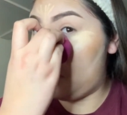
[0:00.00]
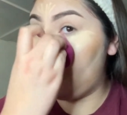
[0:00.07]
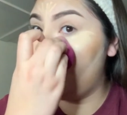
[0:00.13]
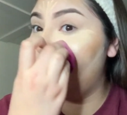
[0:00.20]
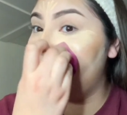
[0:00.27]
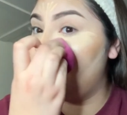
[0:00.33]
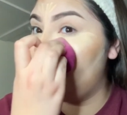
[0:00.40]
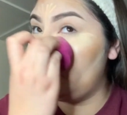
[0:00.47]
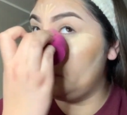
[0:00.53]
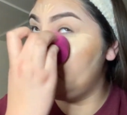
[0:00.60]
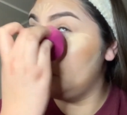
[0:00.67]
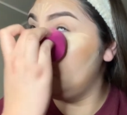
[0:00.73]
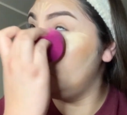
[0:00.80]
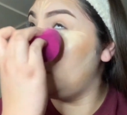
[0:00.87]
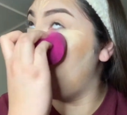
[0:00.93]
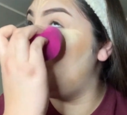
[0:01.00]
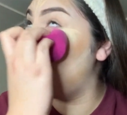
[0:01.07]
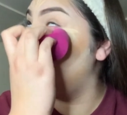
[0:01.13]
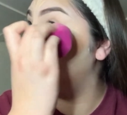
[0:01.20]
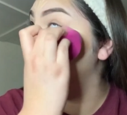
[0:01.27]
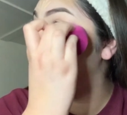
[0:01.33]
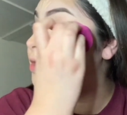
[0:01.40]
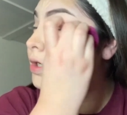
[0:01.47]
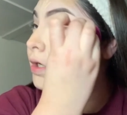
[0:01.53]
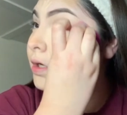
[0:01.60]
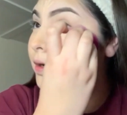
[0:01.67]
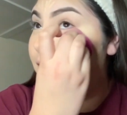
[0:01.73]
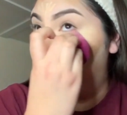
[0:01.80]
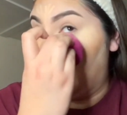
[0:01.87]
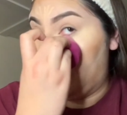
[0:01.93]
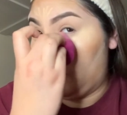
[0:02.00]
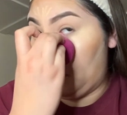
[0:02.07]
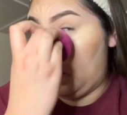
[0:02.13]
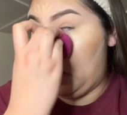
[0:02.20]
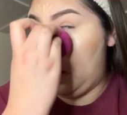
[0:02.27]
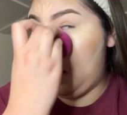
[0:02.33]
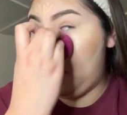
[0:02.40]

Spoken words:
And I'm about to show you how I do it.